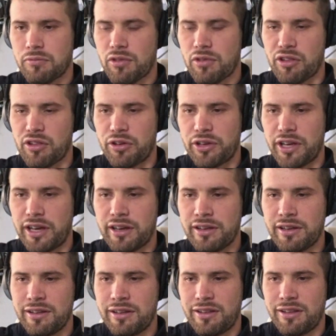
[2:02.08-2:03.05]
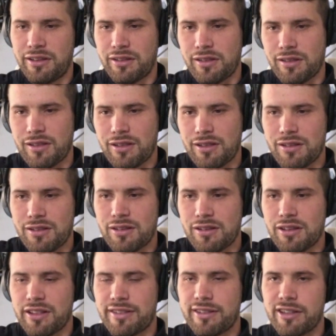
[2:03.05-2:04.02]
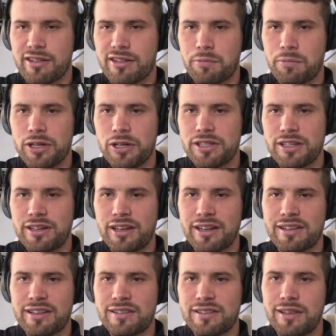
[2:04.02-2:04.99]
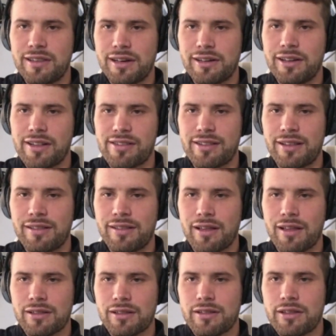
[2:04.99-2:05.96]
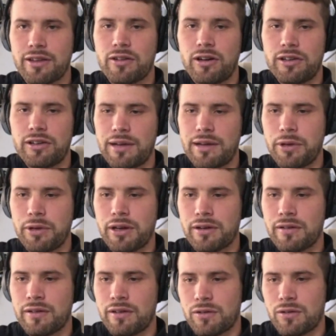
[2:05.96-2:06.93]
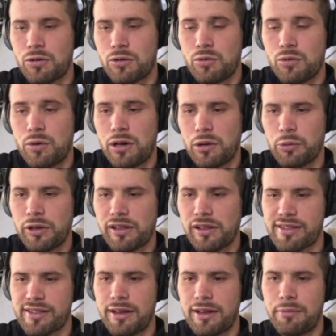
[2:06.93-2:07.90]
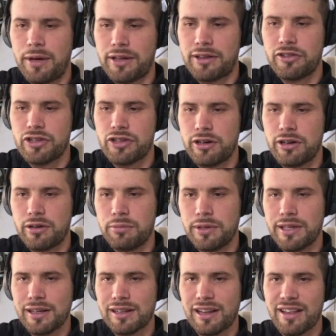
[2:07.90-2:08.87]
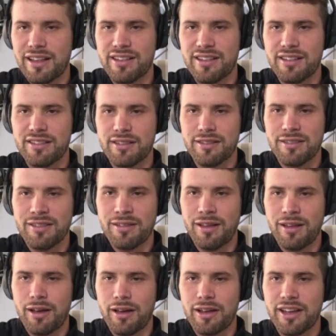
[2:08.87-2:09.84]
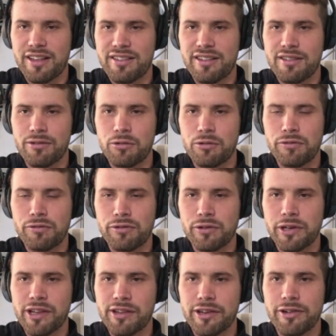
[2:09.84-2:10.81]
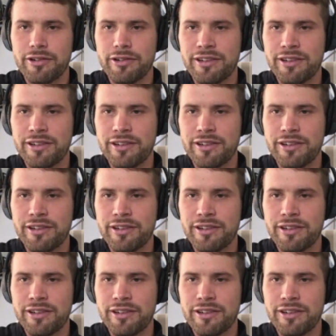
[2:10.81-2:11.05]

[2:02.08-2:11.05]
So yeah, it's disappointing that it can't happen. Or well, we'll see about the Giro, but the classics, I guess, is all for the year.